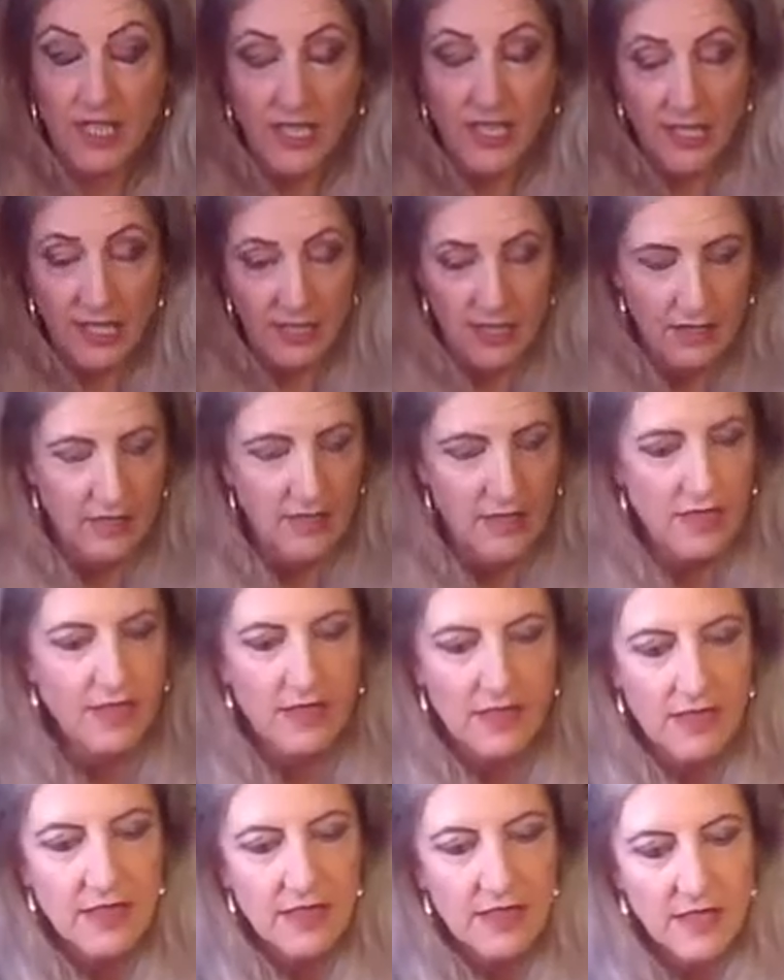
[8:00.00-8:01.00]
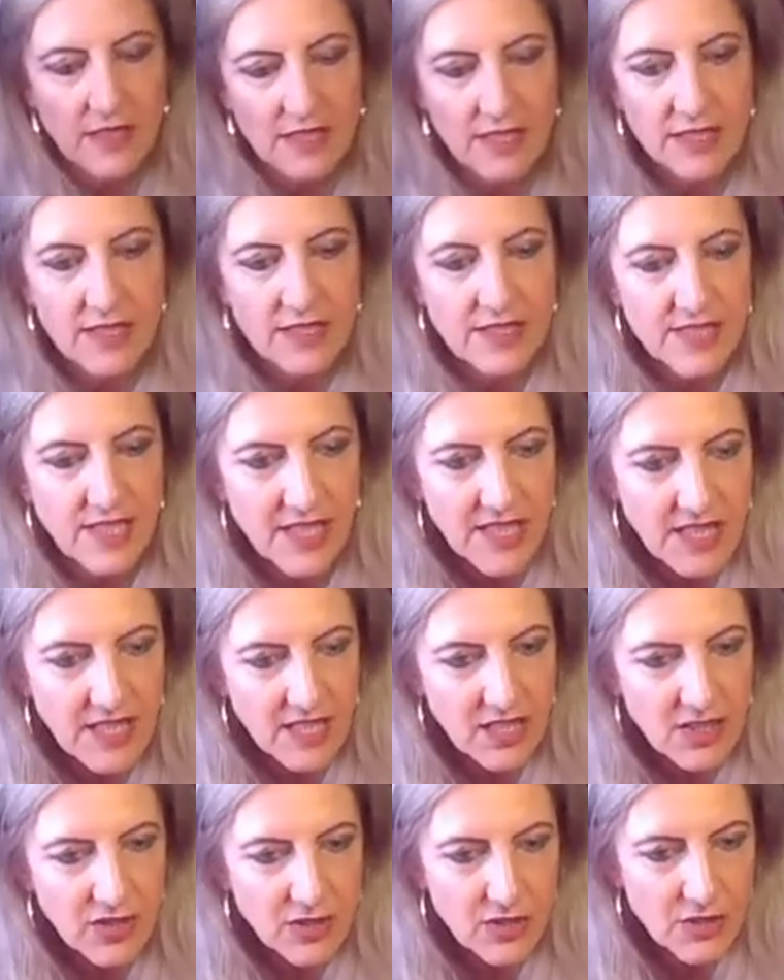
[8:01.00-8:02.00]
really
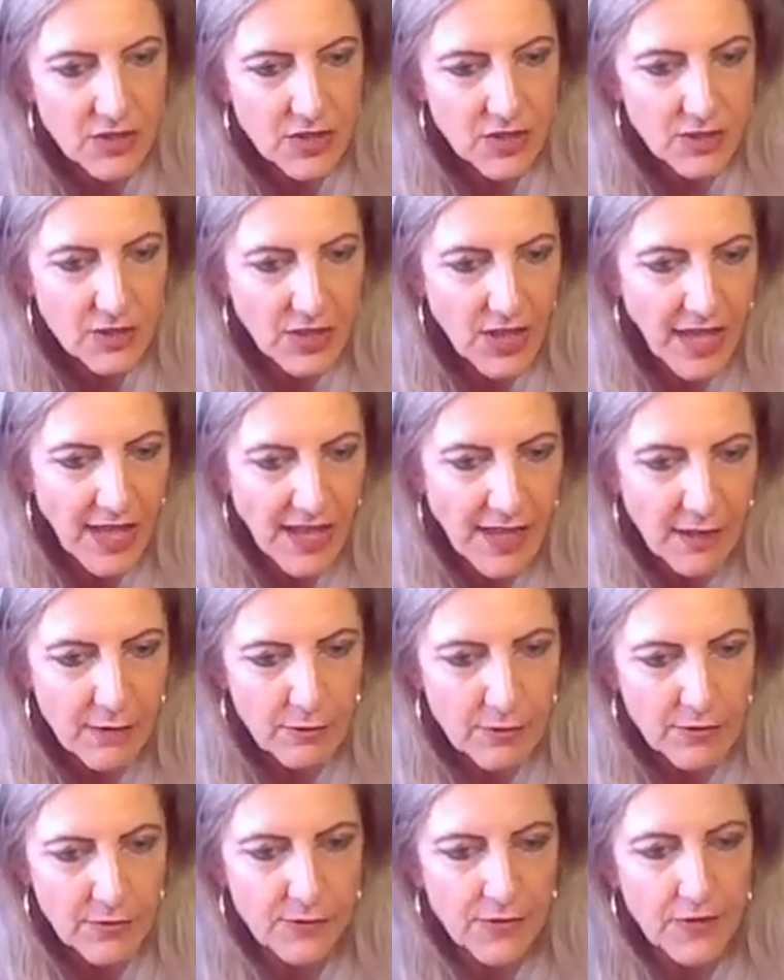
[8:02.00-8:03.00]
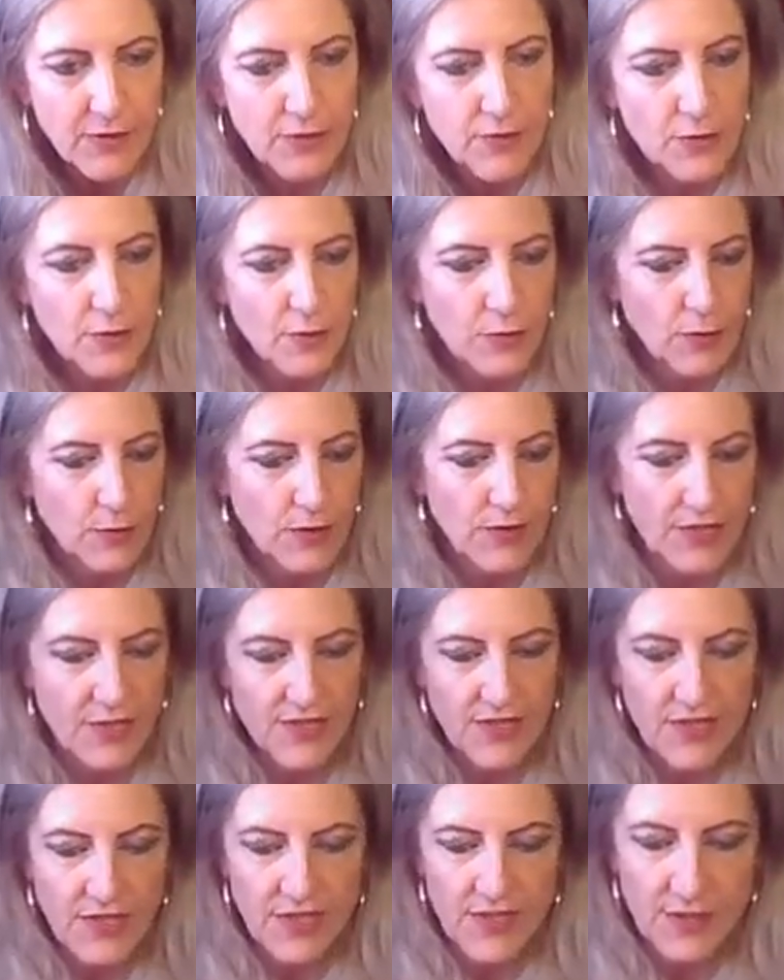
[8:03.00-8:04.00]
taking good care of you,
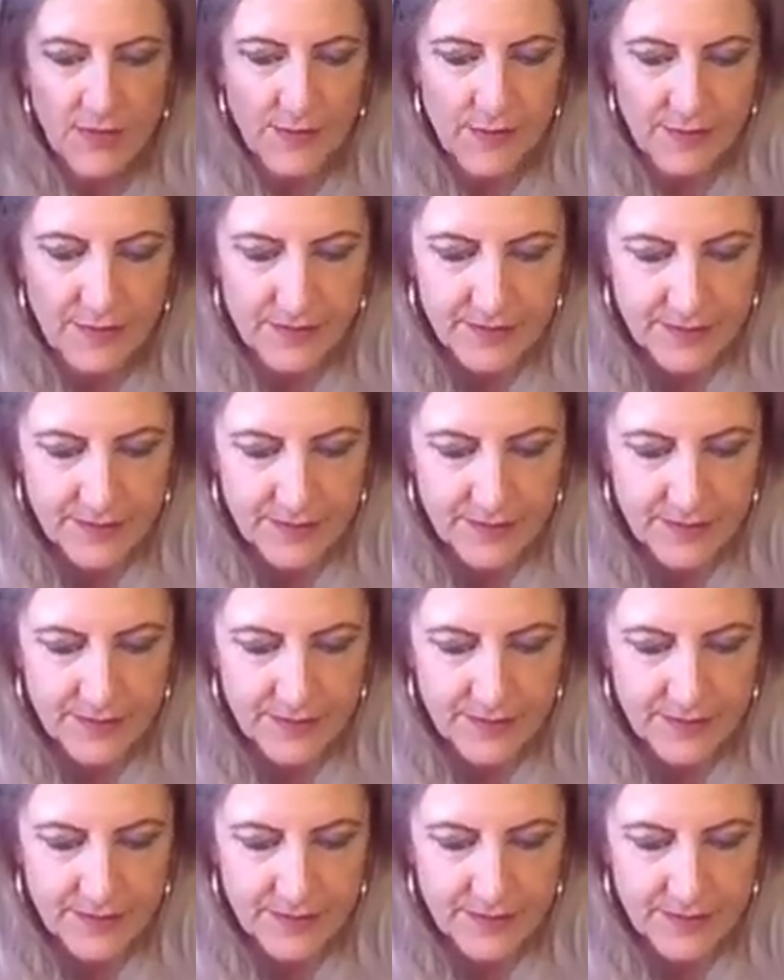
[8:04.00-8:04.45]
Taurus.